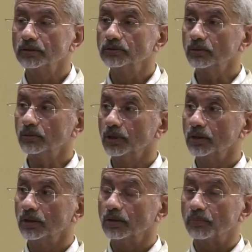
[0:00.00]
So,
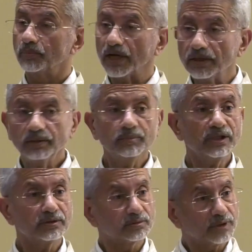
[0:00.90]

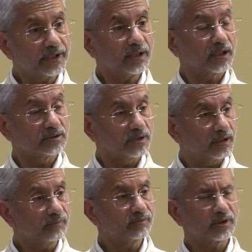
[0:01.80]
pandemic today has
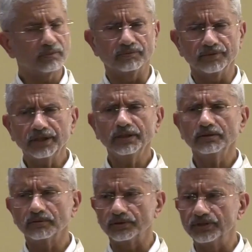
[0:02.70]
left a
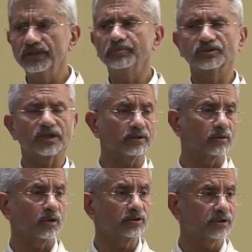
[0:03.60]
very deep
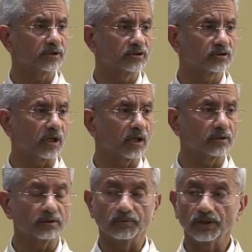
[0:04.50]
psychological scar
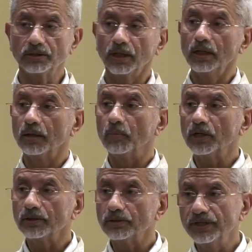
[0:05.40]
in the world,
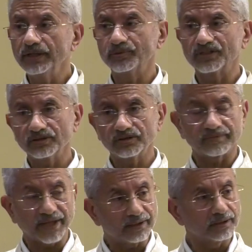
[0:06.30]
but a deep sense
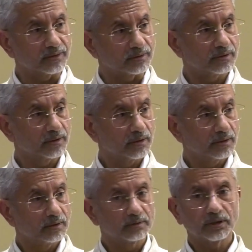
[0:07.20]
of anger
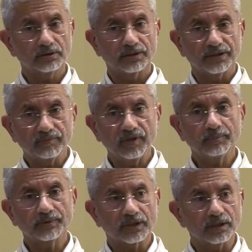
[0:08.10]
that the
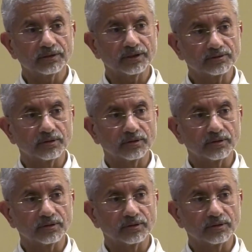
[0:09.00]
developed countries